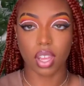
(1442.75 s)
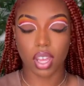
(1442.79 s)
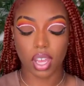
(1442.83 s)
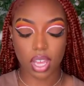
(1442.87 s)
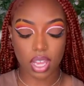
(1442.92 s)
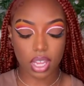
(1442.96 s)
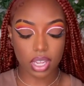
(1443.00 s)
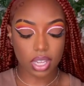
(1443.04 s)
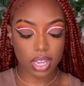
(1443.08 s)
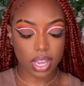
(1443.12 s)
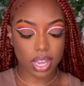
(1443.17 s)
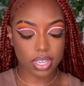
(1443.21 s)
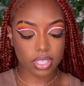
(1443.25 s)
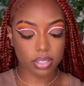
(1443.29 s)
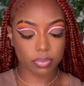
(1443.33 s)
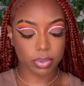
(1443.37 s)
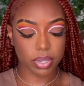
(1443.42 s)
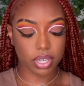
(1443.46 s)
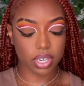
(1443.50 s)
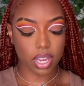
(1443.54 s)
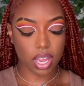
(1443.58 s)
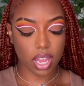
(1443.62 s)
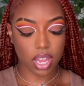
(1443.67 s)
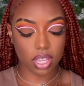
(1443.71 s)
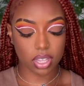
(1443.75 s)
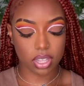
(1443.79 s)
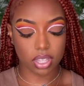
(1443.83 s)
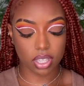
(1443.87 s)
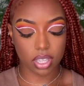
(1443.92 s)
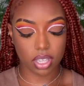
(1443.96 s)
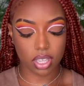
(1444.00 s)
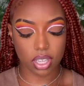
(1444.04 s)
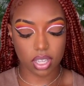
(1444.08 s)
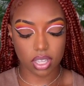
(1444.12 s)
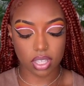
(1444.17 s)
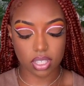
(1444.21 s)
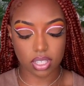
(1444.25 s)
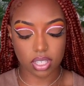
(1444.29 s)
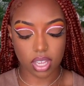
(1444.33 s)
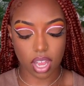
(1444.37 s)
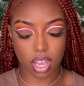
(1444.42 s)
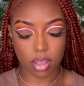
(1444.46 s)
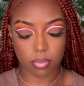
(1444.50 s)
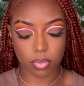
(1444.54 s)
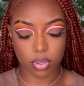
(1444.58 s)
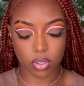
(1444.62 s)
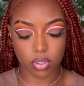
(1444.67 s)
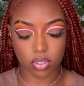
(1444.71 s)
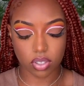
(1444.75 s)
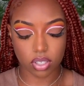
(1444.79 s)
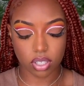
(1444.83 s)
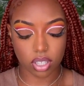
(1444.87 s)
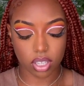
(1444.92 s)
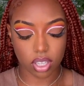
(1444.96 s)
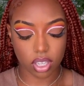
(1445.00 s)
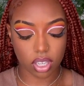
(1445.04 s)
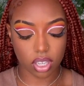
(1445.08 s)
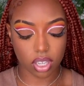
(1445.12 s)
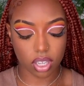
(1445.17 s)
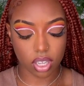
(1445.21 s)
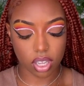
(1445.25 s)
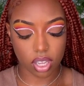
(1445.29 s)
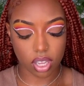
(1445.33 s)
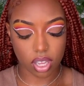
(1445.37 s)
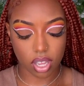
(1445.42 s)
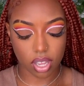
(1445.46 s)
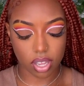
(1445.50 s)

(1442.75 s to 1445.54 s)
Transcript: And last but not least, I'm using